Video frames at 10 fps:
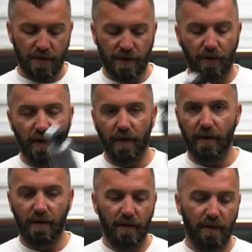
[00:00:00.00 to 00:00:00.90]
So
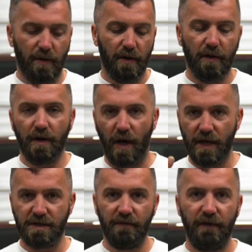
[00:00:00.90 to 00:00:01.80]
they're
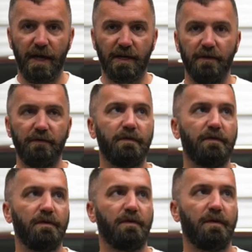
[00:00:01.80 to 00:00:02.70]
cost effective,
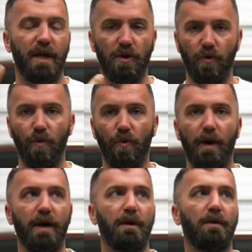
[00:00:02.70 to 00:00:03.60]
they cool
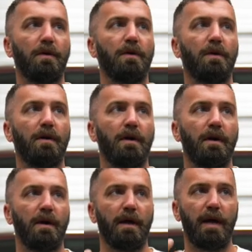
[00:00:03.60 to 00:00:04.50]
well,
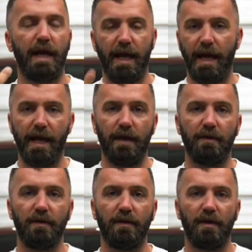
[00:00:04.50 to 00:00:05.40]

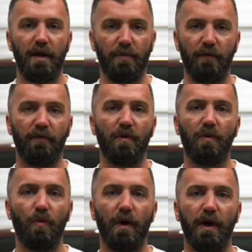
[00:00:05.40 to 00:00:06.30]
and they
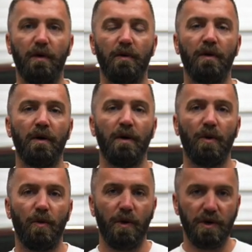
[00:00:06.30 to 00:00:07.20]
perform well
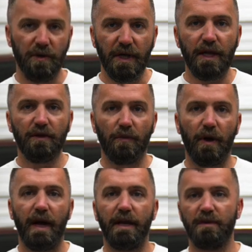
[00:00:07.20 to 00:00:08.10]
when you need the
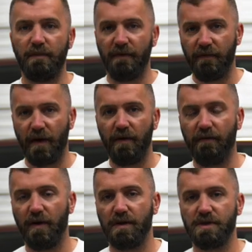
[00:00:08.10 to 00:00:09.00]
ride to be very,
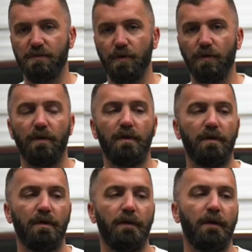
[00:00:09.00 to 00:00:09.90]
very smooth.
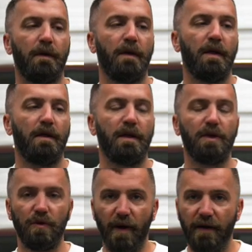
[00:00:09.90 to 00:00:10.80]
They
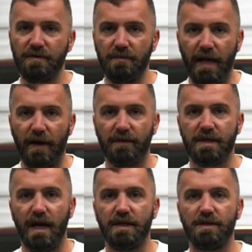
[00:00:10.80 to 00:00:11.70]
do have some
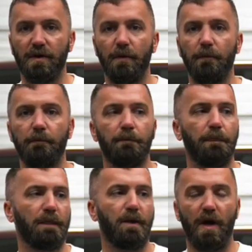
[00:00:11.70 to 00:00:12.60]
downsides though.
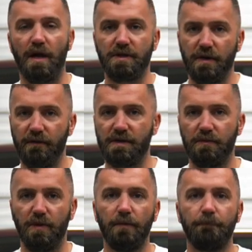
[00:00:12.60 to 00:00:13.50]
They're not
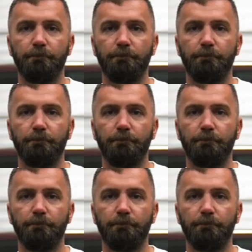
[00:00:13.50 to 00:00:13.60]
serviceable.